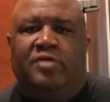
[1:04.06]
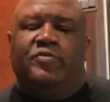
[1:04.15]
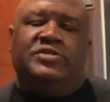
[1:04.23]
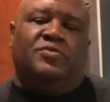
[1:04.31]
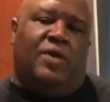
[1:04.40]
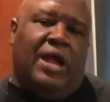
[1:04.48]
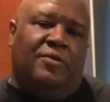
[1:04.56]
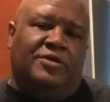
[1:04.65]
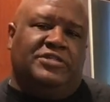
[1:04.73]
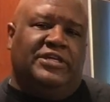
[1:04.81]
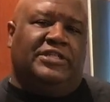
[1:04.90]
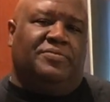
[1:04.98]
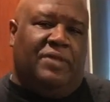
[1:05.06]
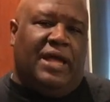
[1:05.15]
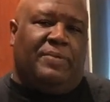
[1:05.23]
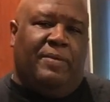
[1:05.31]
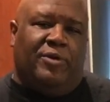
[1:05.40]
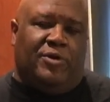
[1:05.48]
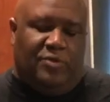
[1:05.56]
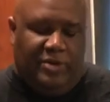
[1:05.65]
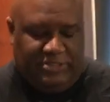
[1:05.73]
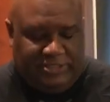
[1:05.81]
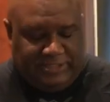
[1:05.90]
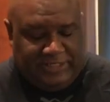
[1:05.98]
And the reason why I want you to get the black pepper
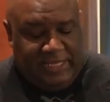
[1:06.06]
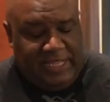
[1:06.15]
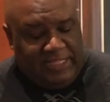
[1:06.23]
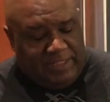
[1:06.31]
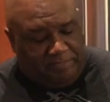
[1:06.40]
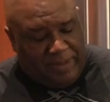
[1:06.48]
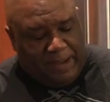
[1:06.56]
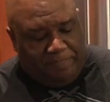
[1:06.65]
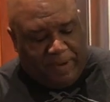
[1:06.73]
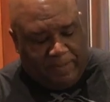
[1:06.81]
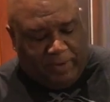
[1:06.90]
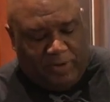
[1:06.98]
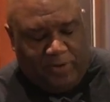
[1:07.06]
corns is the black pepper